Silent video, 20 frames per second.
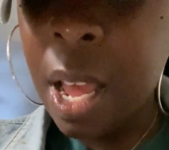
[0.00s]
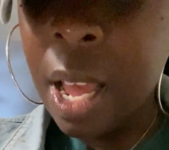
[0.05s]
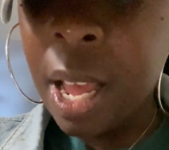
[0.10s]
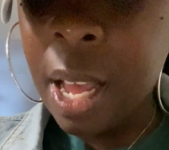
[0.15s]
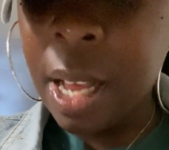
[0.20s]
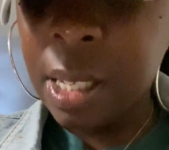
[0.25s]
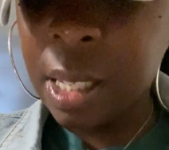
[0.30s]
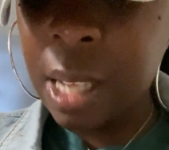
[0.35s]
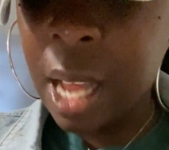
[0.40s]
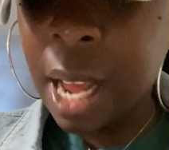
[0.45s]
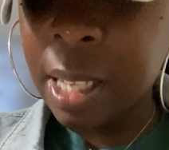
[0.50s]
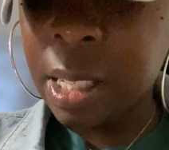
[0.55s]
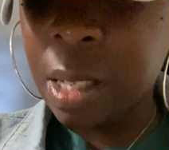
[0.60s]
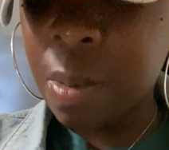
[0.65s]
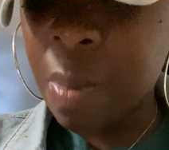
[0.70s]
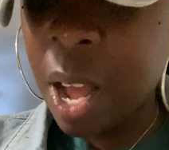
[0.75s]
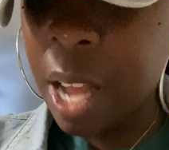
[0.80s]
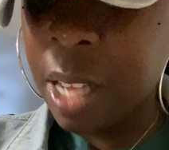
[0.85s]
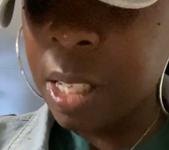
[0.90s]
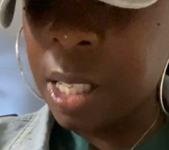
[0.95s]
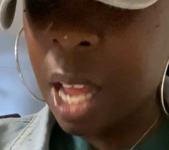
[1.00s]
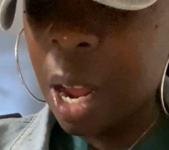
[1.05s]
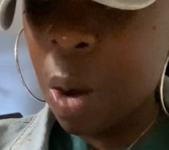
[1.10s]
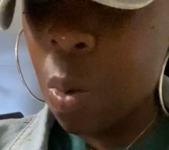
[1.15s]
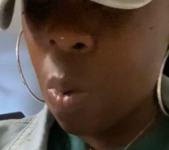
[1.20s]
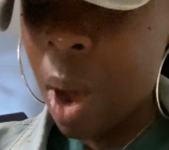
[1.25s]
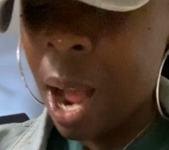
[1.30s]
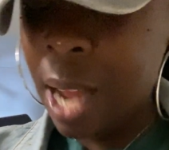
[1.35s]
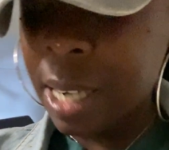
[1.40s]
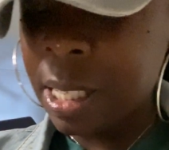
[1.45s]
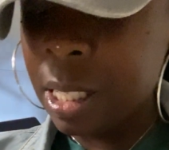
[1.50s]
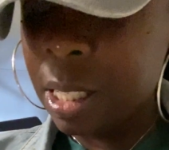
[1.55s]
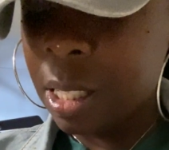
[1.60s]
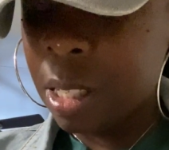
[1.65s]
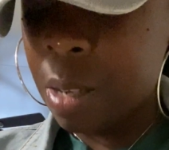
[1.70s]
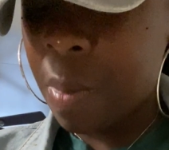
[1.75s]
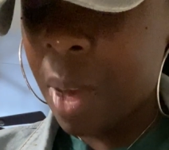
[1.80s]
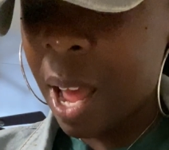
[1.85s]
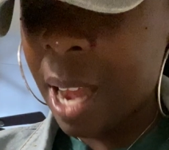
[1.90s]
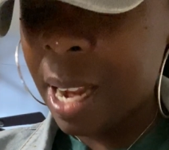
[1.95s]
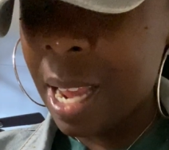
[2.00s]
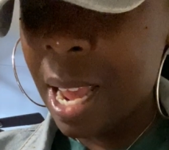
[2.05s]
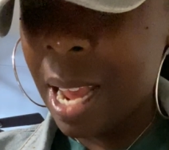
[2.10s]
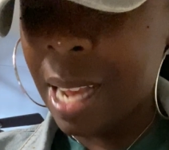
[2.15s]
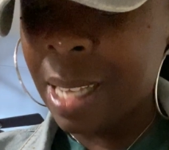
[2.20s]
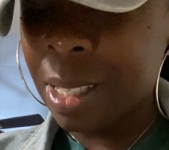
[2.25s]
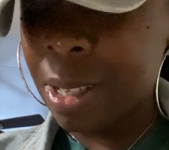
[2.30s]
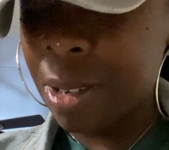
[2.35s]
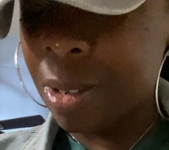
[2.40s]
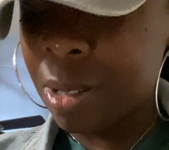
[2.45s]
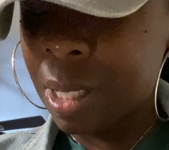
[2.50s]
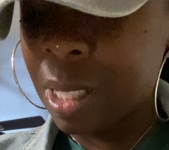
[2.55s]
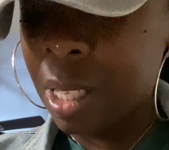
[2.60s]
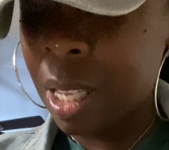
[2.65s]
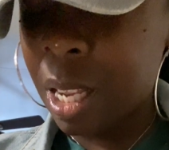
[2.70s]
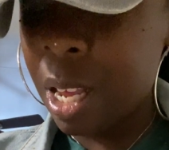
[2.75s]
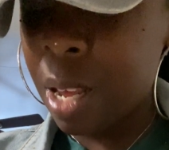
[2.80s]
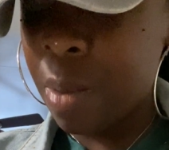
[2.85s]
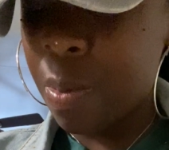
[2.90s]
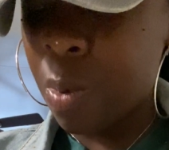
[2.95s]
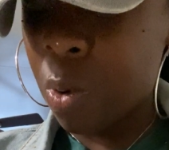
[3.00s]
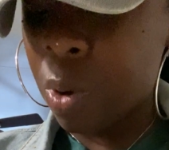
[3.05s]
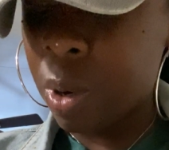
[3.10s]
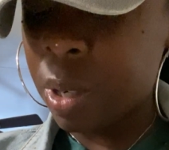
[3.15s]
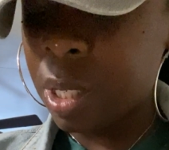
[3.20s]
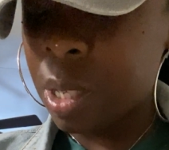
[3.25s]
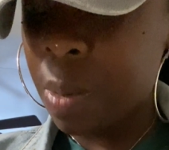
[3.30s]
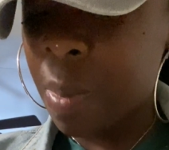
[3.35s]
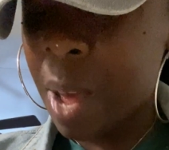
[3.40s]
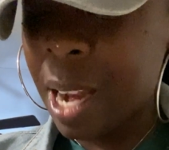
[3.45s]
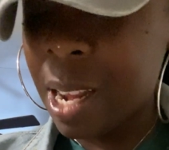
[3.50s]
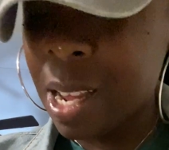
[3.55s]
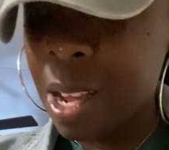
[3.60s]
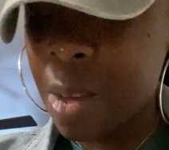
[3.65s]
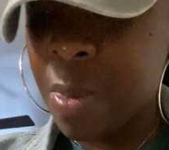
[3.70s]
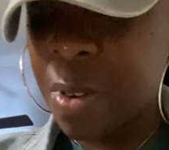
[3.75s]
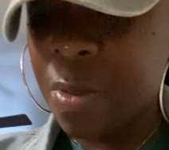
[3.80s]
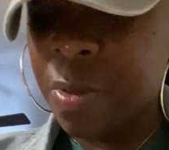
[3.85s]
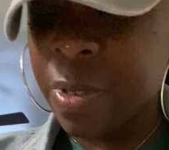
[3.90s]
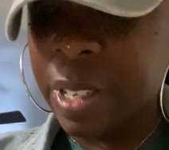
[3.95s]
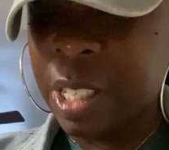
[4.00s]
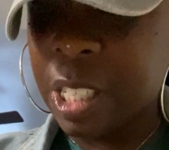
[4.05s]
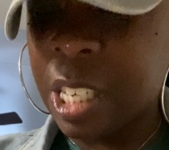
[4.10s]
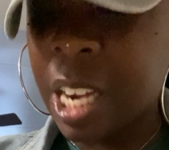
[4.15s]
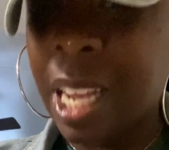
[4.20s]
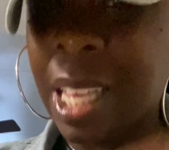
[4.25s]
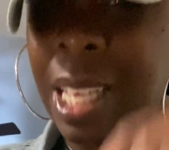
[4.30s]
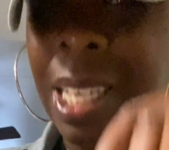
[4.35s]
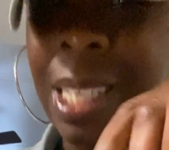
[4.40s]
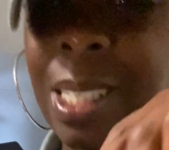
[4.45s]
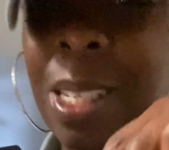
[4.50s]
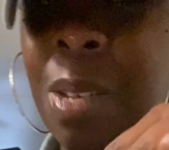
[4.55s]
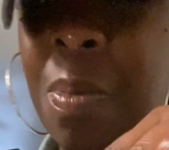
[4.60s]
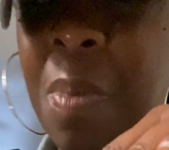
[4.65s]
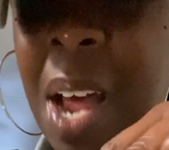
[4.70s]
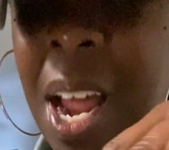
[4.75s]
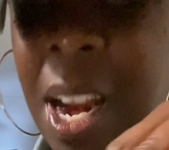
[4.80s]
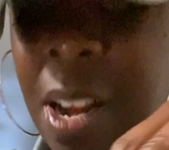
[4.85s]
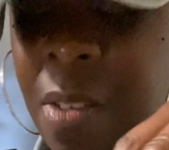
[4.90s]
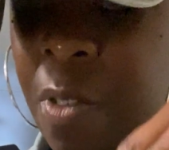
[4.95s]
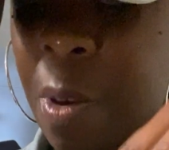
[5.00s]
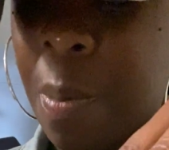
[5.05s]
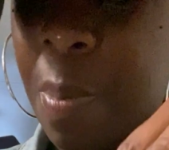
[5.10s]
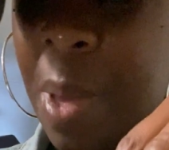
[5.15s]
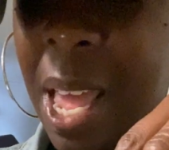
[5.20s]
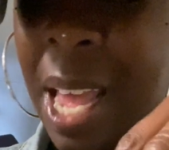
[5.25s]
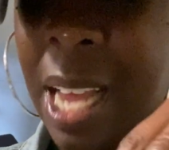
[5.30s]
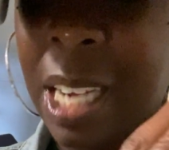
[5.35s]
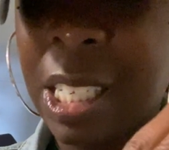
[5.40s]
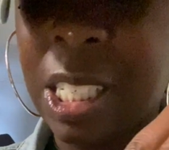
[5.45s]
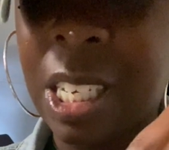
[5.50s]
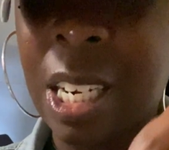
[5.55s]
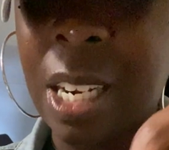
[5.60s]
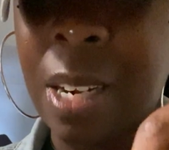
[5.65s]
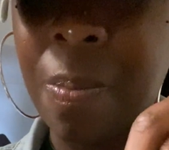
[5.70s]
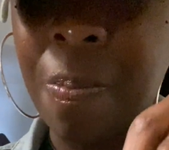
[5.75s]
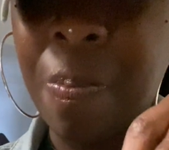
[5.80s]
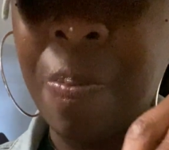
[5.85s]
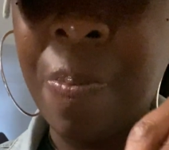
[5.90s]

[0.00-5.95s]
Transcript: it's like somebody's like watching somebody as they're asleep or somebody could be rejecting somebody for passion